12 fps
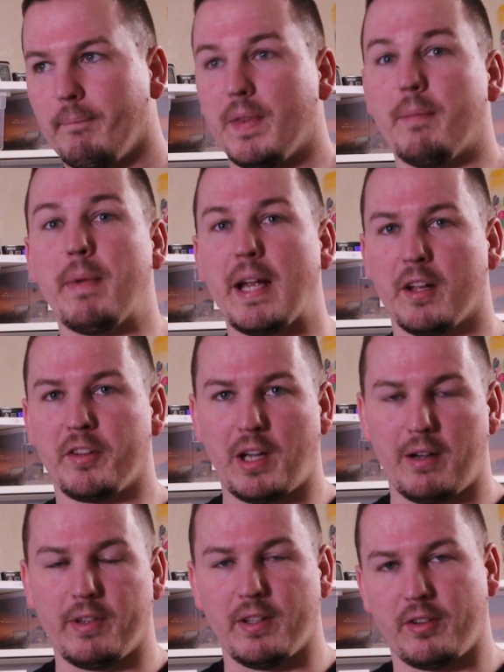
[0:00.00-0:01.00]
The males
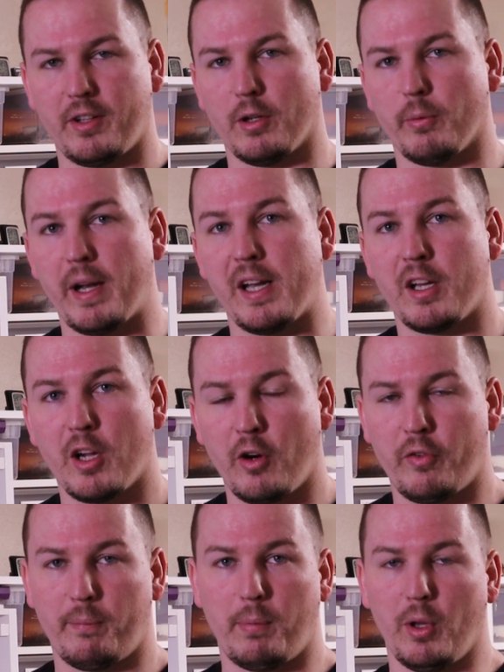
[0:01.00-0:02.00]
obviously are ready to
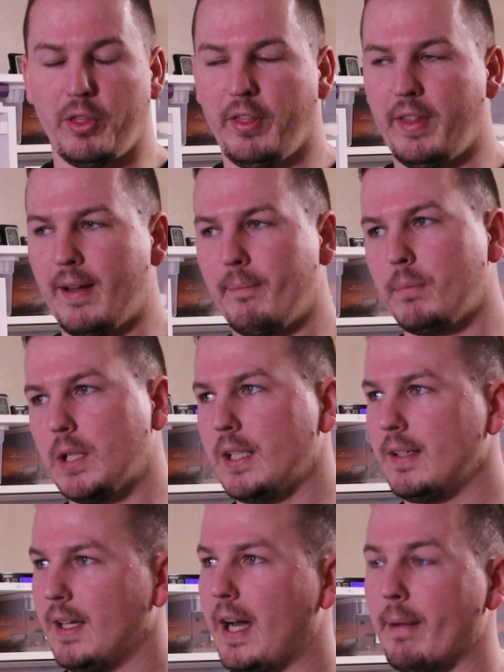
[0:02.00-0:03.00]
go for both of them,
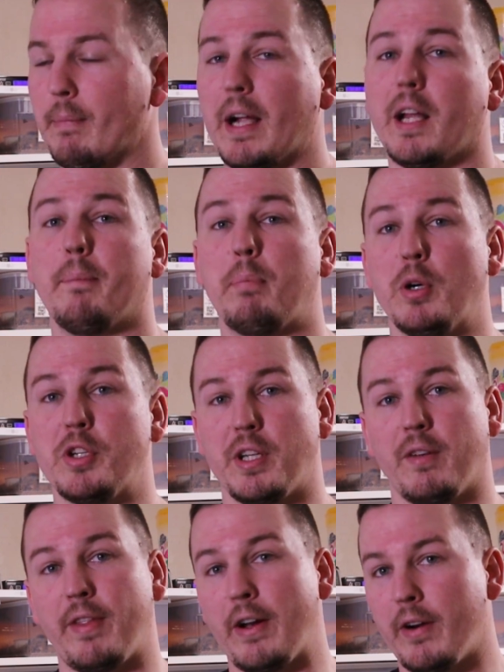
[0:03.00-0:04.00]
but I'm not going to push
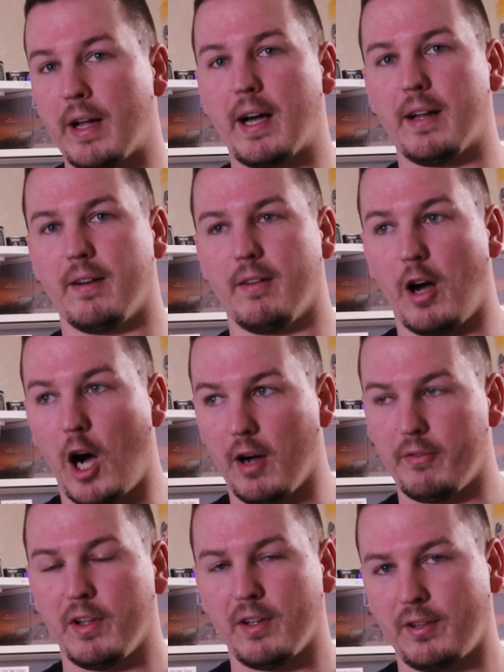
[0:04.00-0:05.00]
it. If they're not
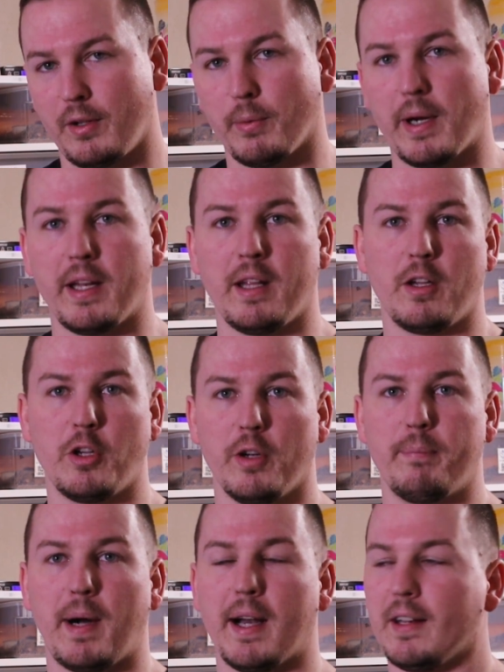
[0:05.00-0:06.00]
obviously ready,
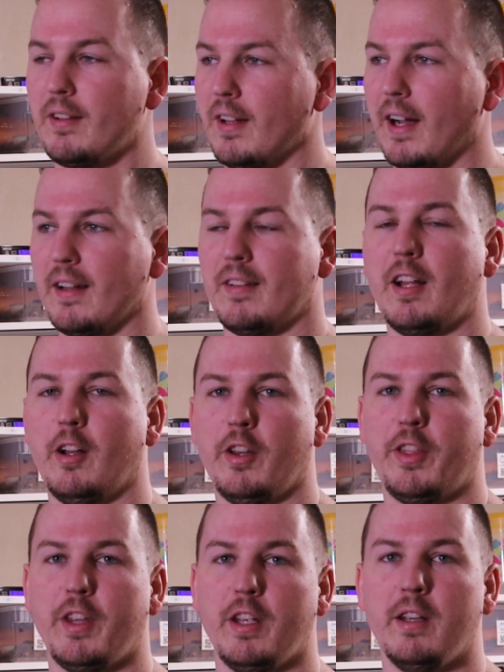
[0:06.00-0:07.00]
good body size,
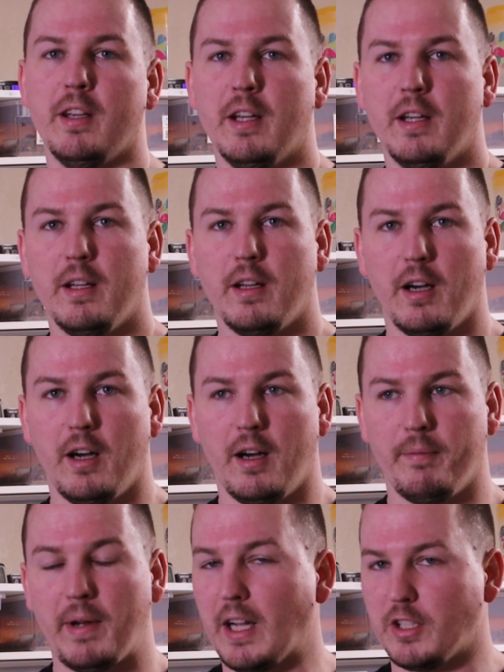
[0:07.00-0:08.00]
healthy,
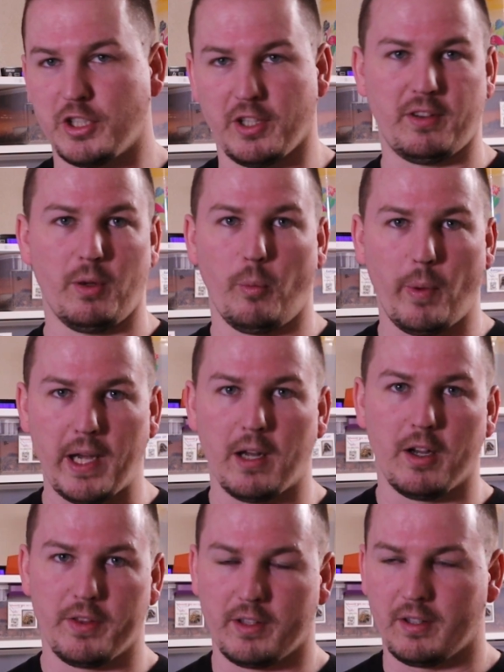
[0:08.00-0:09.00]
not just a weight
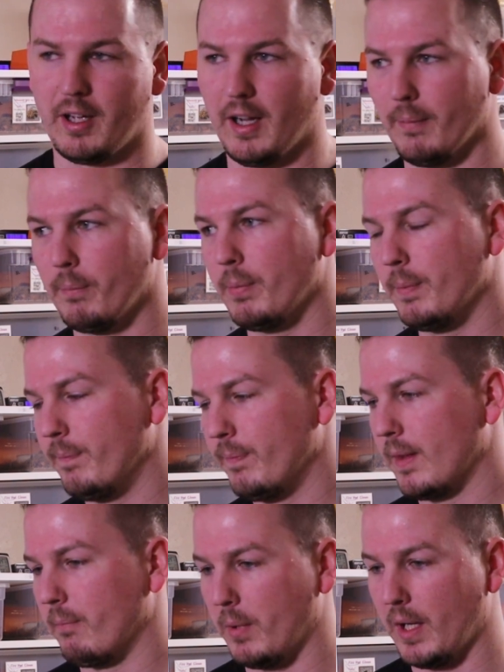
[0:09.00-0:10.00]
on the tub,
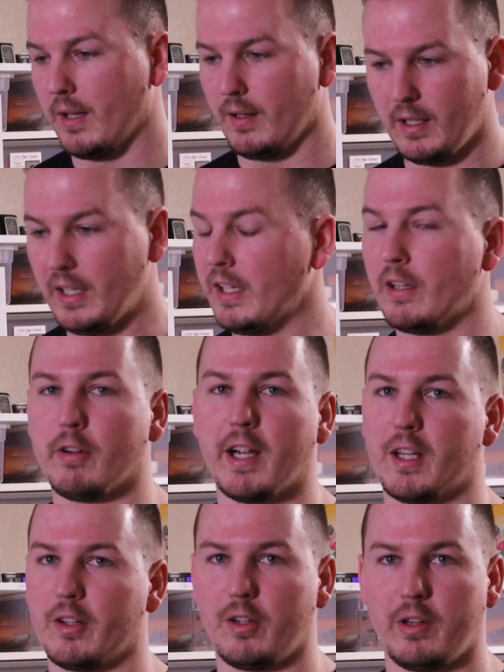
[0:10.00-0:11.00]
but eating
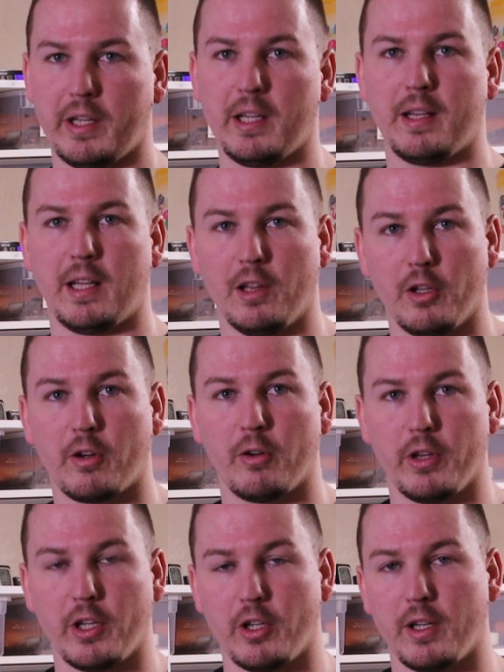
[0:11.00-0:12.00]
regularly and they look
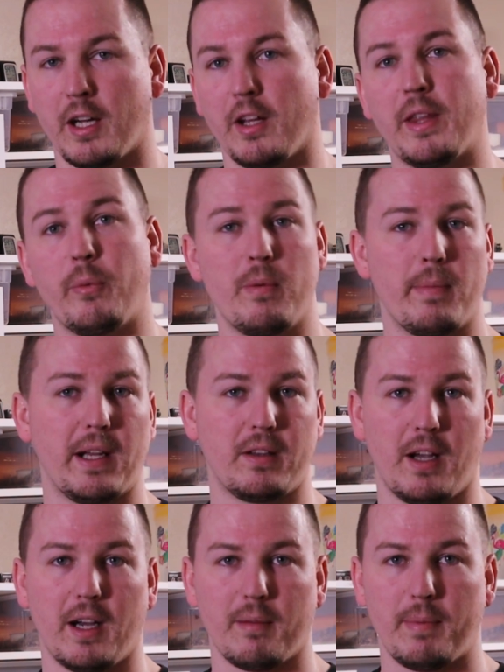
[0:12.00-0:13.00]
really good and healthy, we might
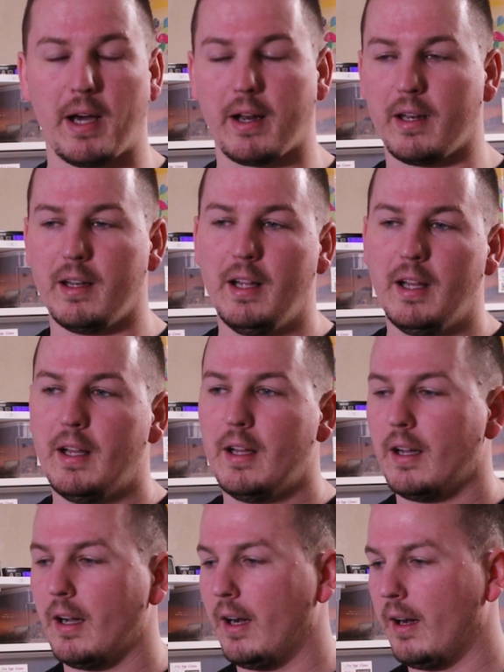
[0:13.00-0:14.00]
talk about it.
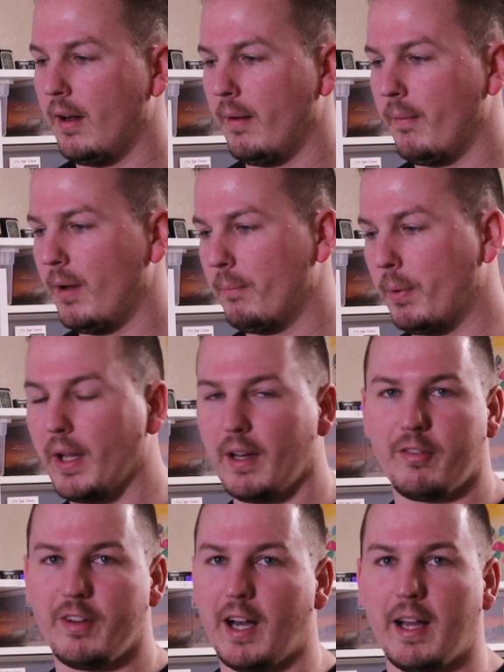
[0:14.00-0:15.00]
But
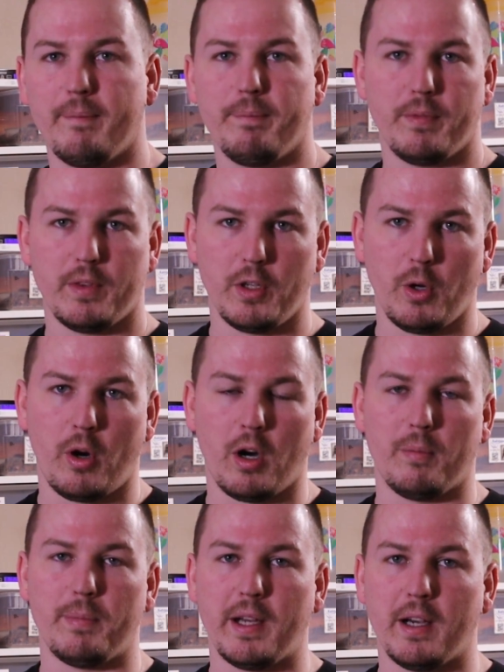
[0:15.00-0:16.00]
if not, no
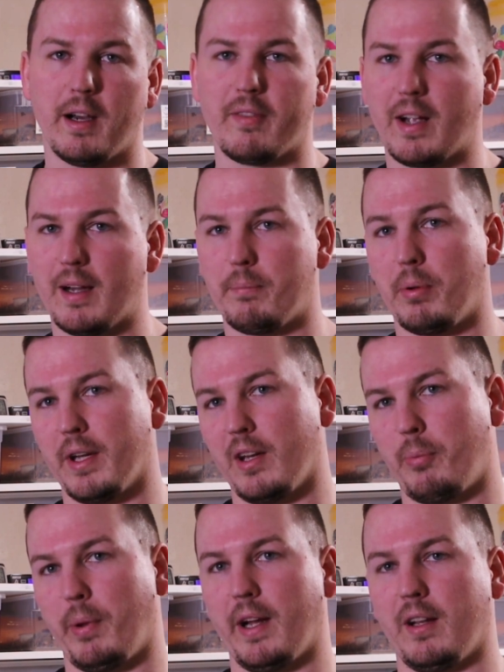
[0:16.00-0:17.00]
harm there. I've got plenty
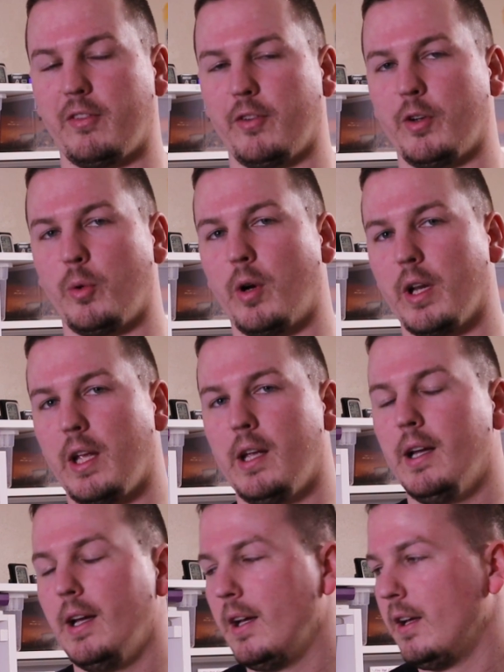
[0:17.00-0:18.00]
of plans for 20,
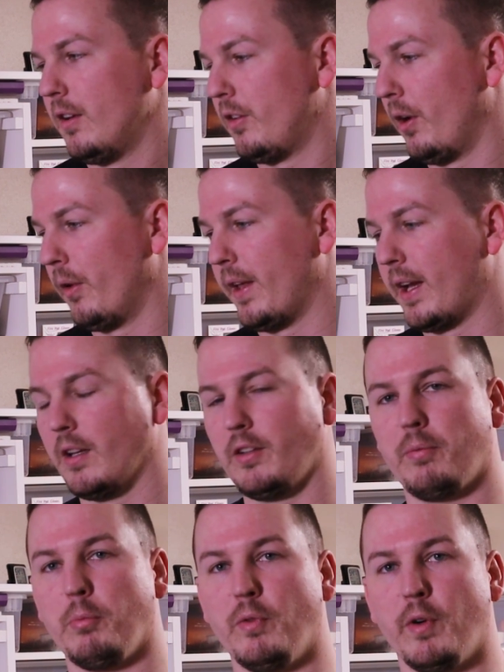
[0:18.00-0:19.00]
so they can
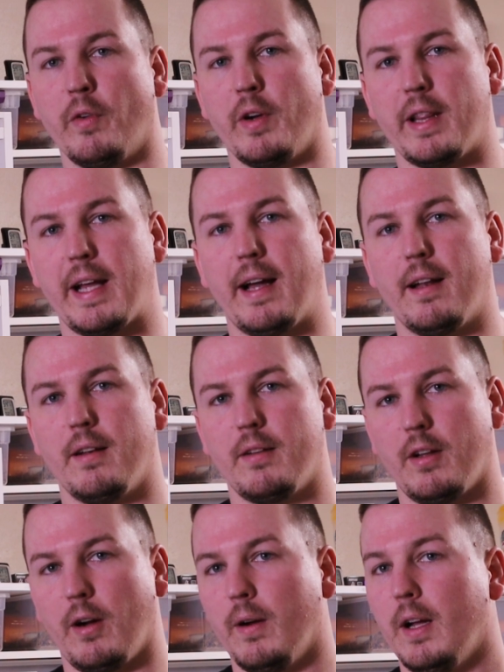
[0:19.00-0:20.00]
just move over to that.
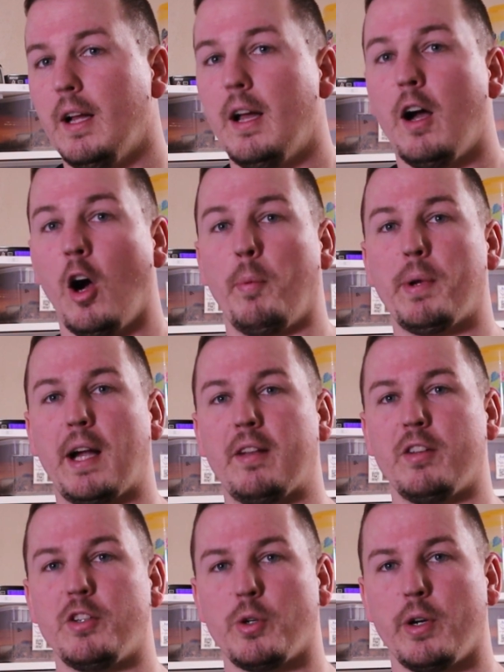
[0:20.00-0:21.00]
So hope you
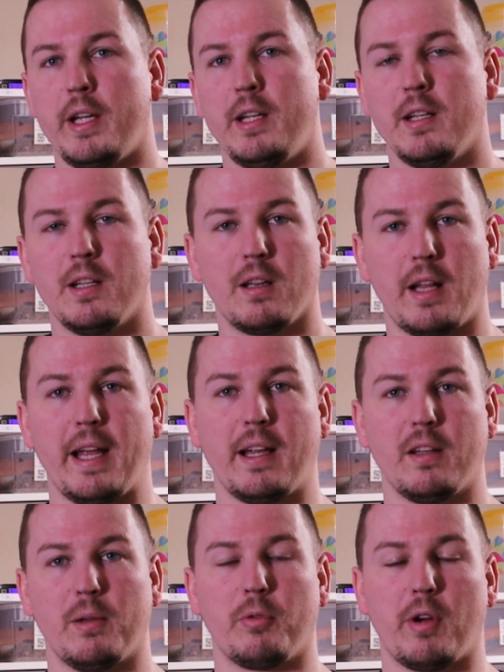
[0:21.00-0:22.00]
guys enjoyed. Like
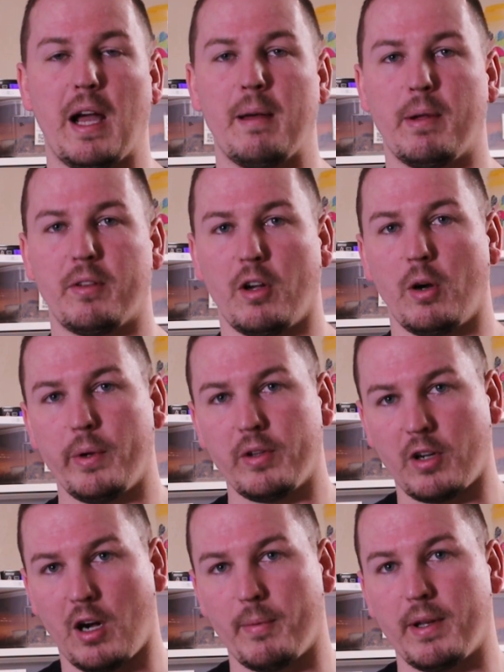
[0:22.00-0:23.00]
and subscribe as always,
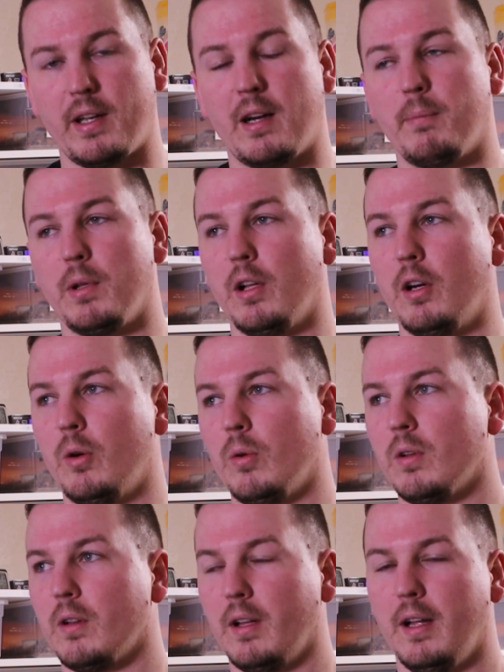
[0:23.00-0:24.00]
comment down
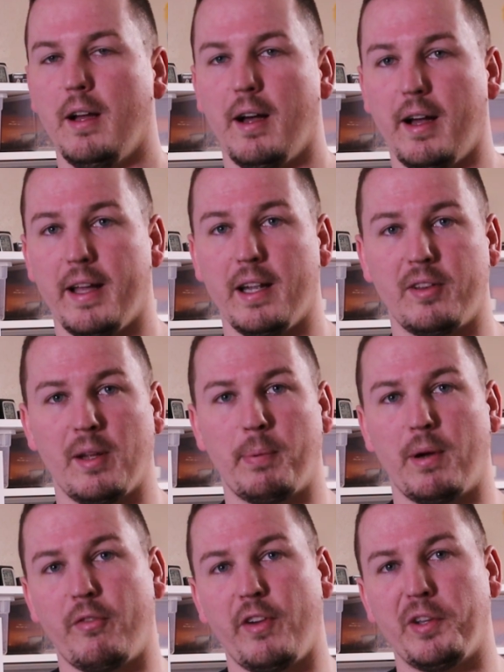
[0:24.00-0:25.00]
below. Hit us up
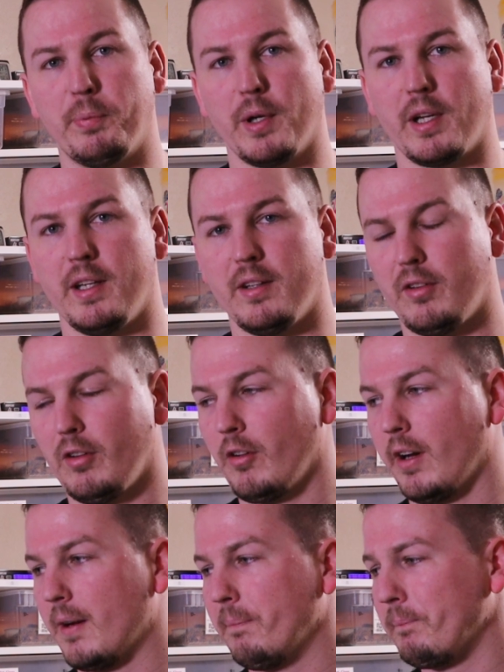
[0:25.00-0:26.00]
on Facebook and
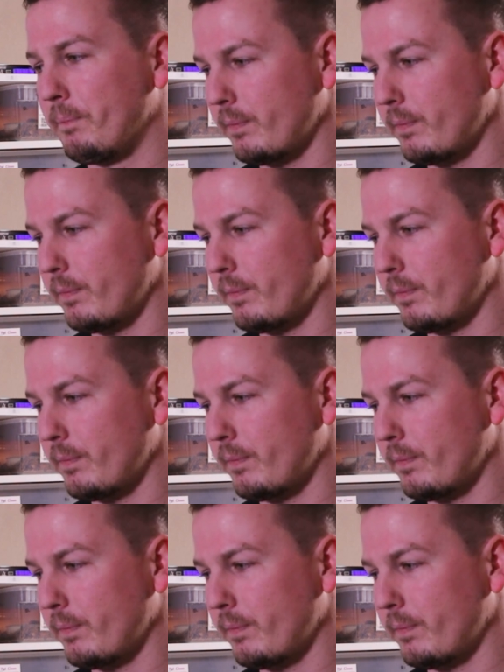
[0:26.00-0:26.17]
Instagram.